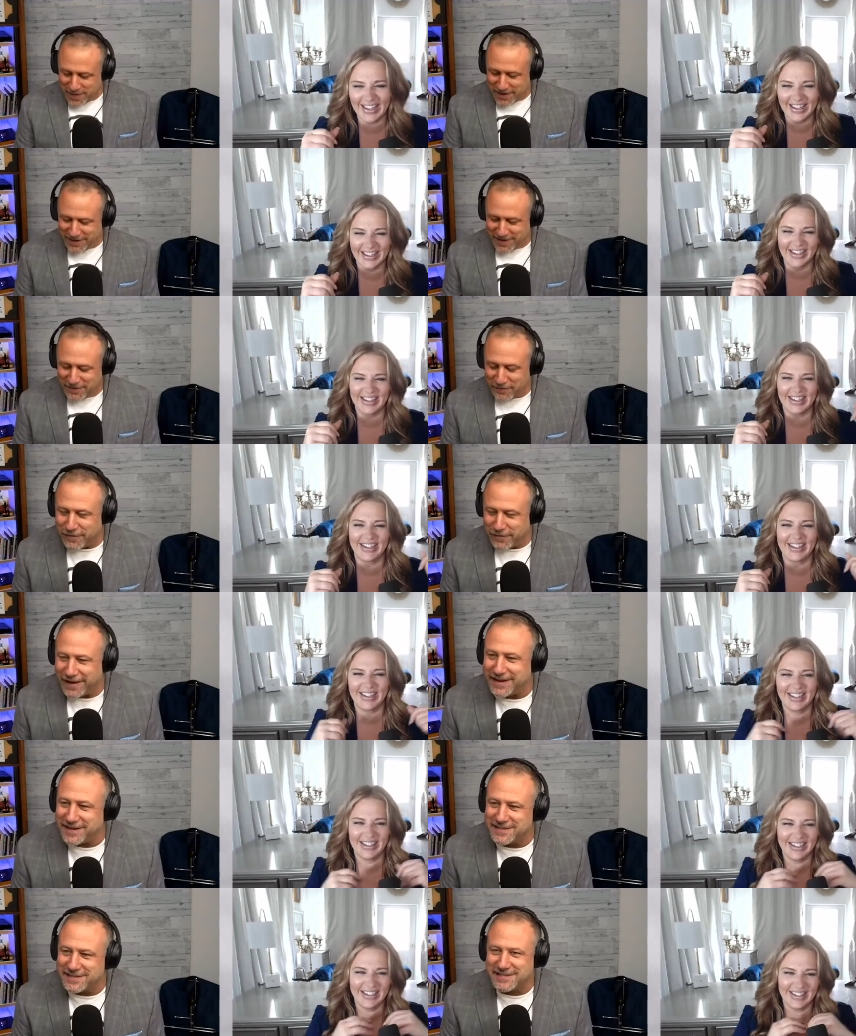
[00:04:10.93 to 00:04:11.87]
Speaker 1: in
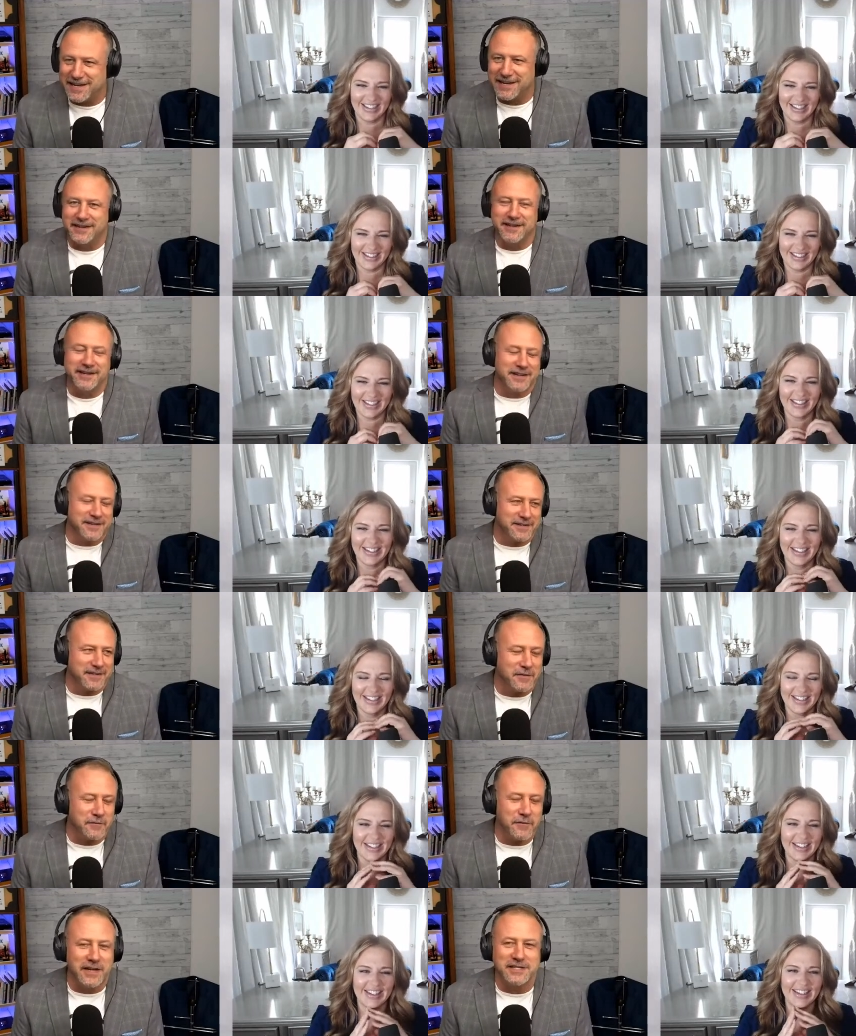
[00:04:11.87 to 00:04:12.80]
Vegas at a, at a,
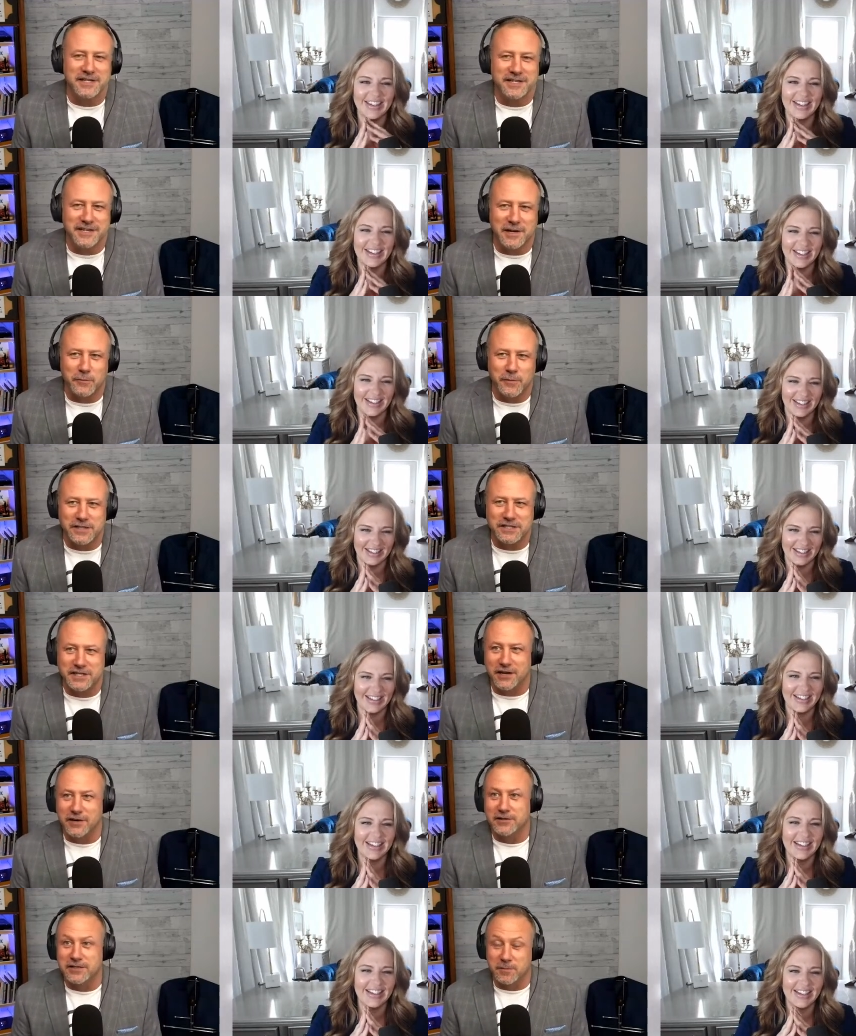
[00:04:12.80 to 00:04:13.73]
convention and we shared
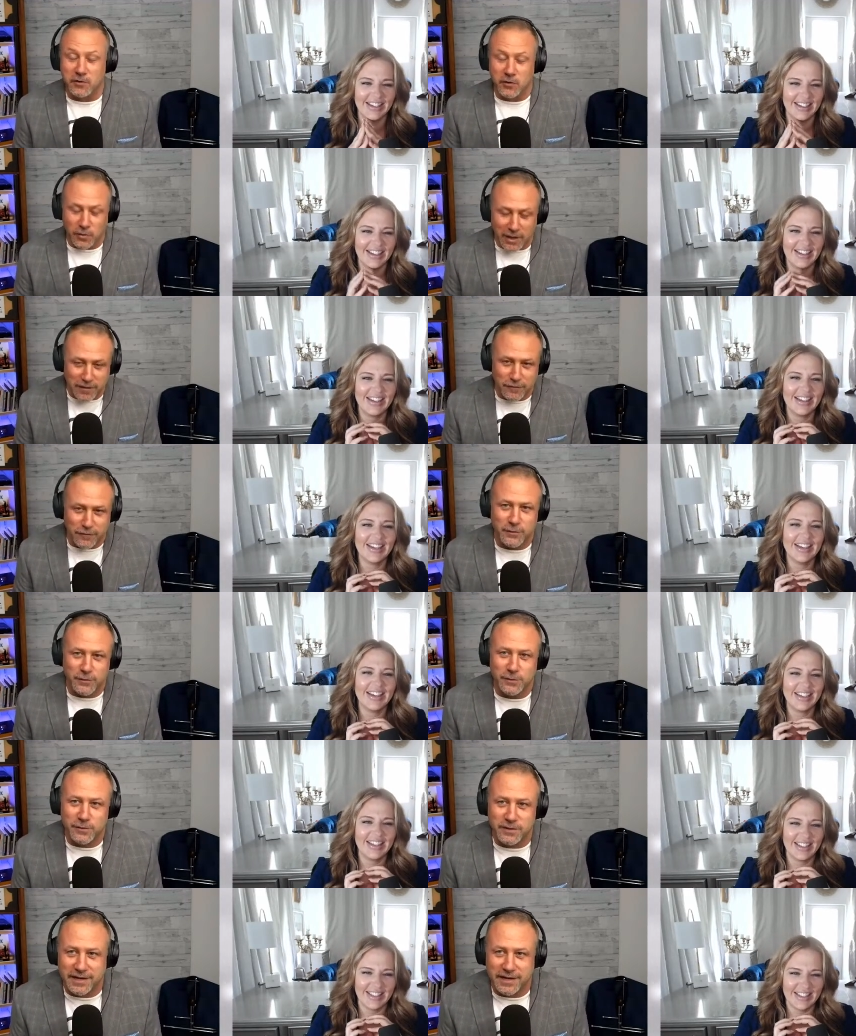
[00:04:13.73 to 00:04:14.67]
some great food
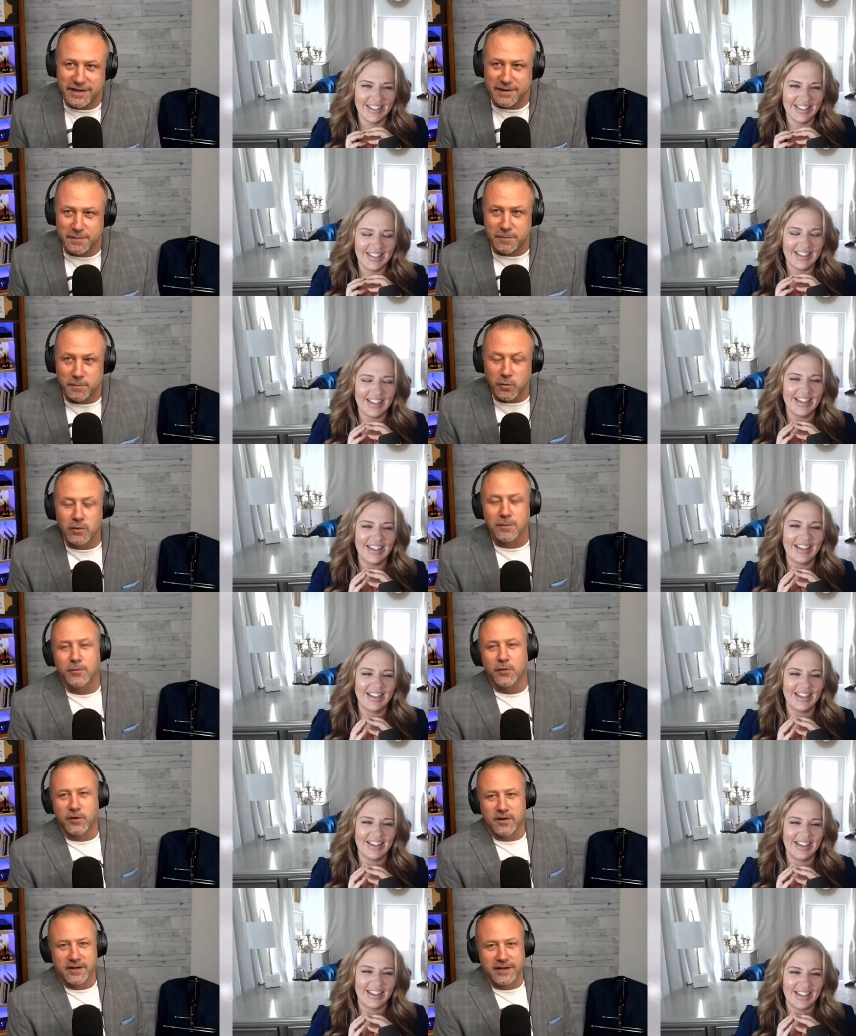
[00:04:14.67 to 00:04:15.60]
and more
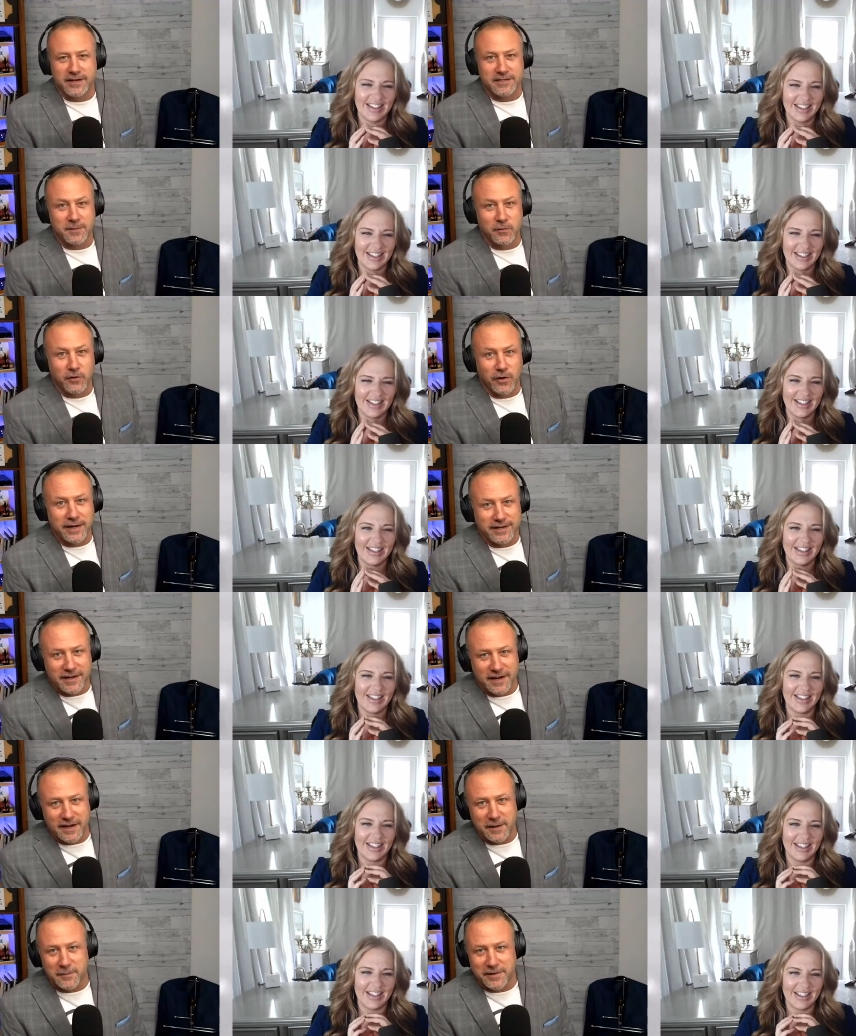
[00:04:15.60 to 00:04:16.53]
importantly, some great
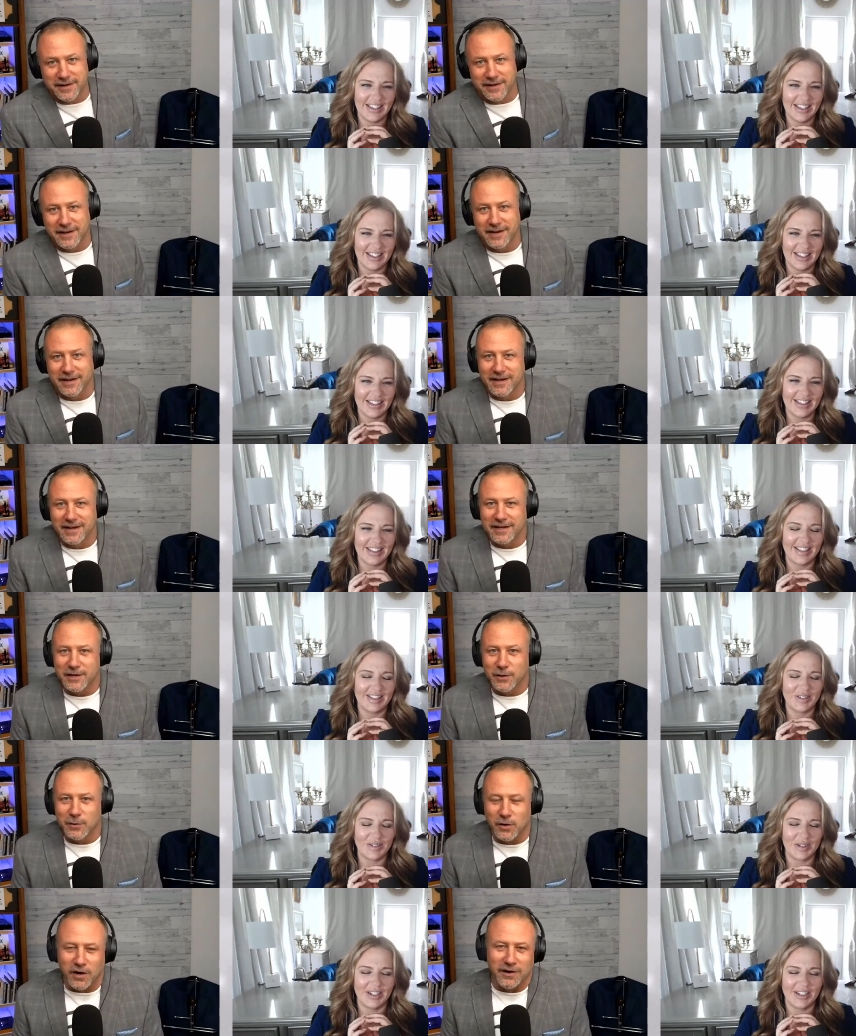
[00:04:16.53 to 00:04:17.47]
time. And you that's
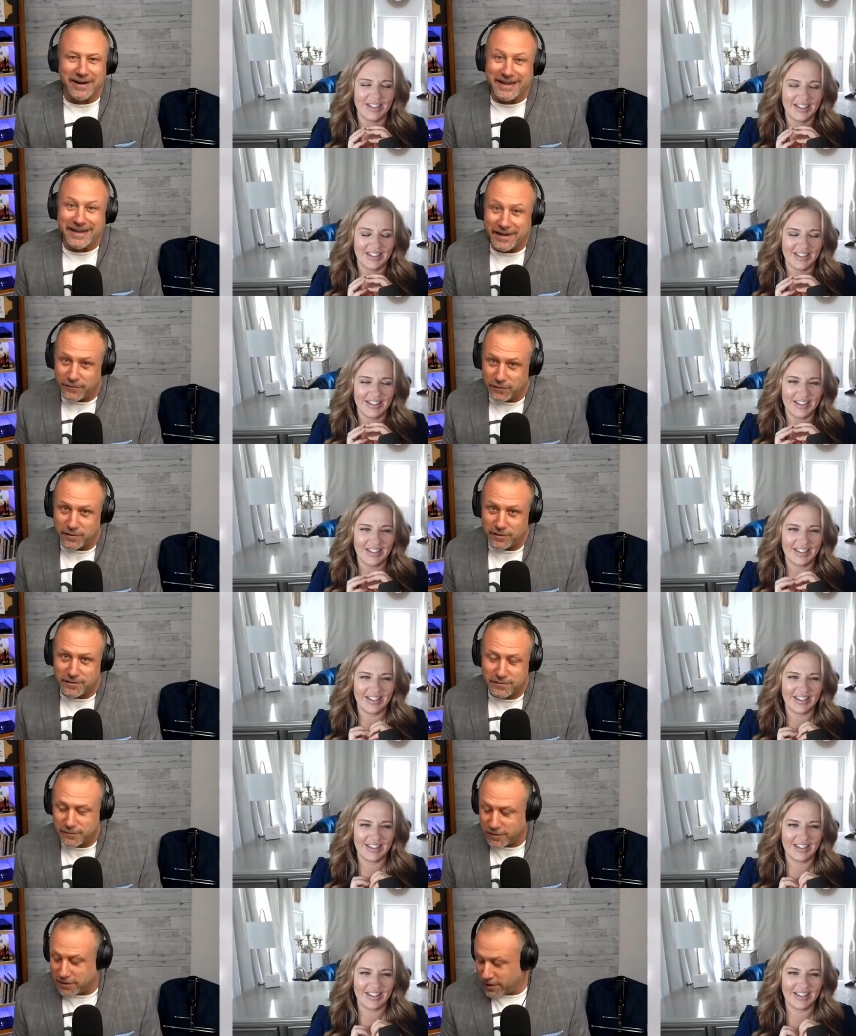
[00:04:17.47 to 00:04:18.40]
are right. a giver,
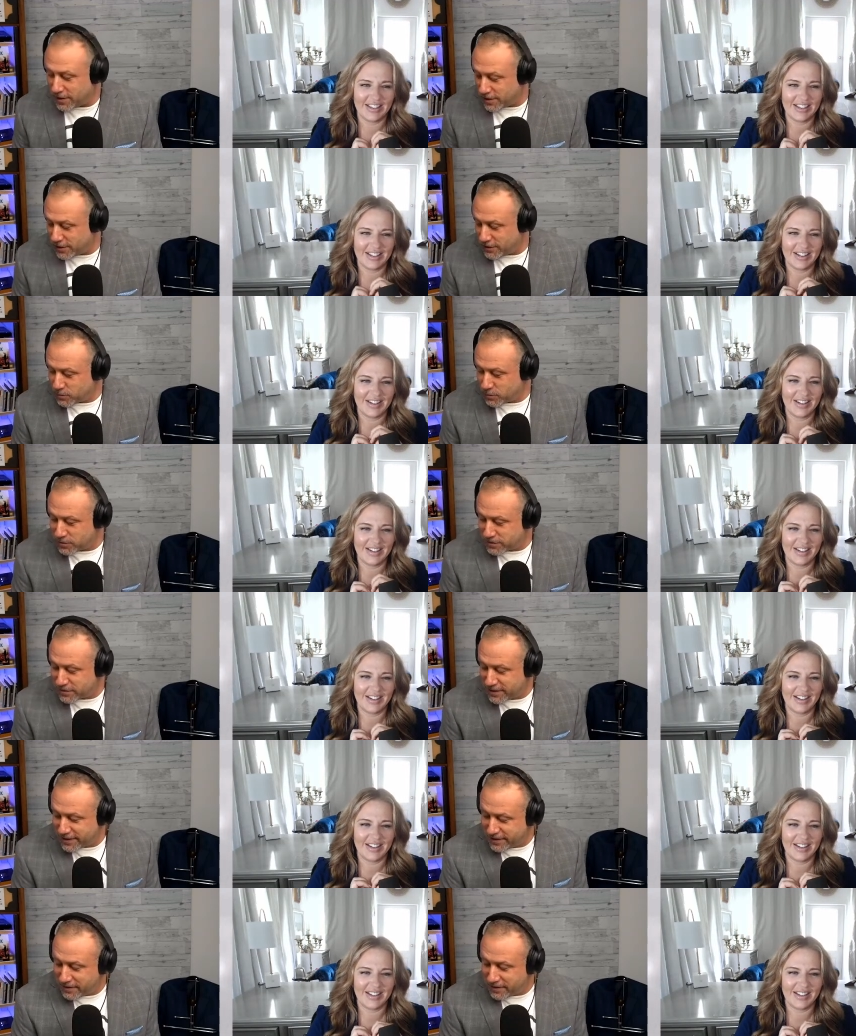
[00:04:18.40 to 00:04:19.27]
uh, 100%.